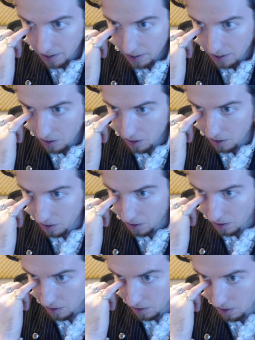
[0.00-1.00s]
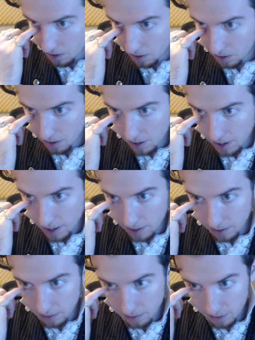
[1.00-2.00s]
your
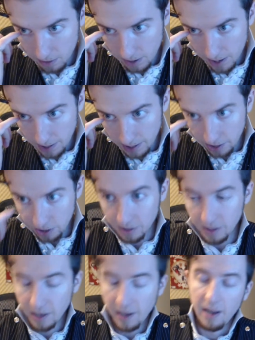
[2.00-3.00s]
eyelashes,